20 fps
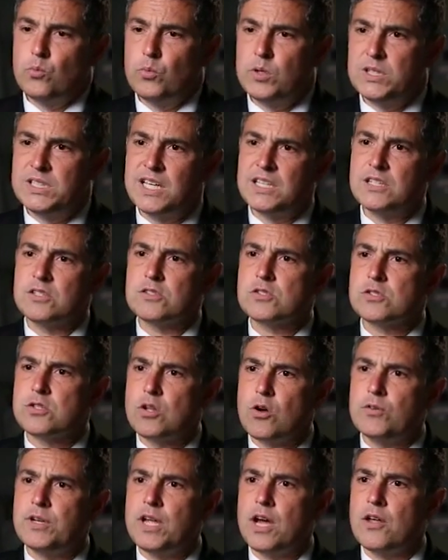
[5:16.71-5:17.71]
We tend to
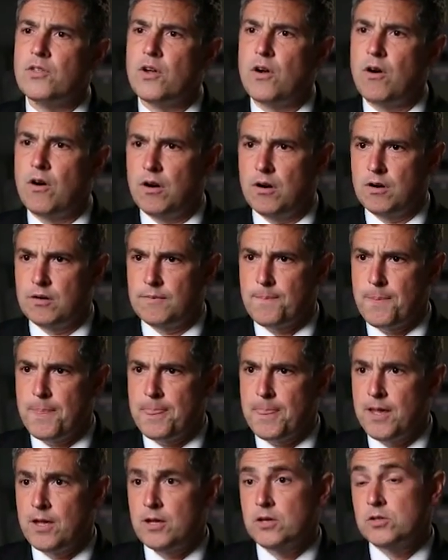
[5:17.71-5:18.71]
slow down the heart.
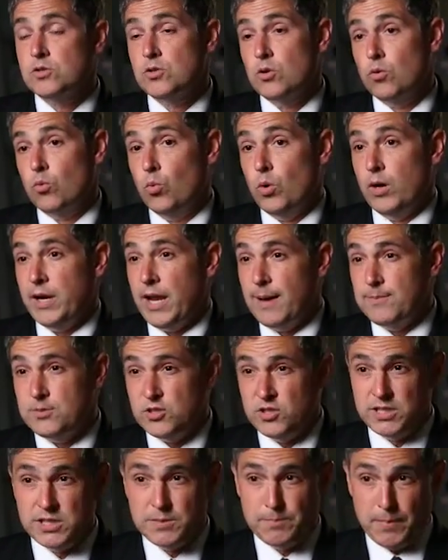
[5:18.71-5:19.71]
So one
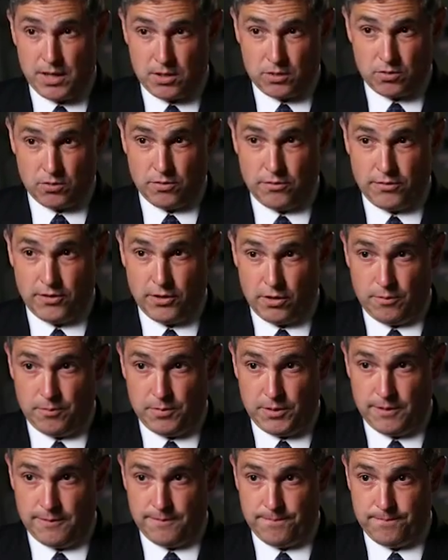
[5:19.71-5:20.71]
option is medical
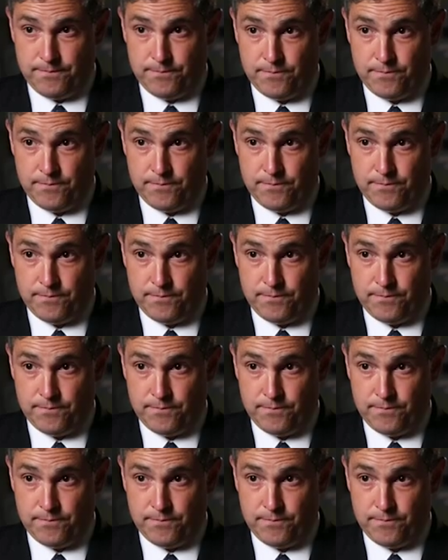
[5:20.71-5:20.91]
therapy.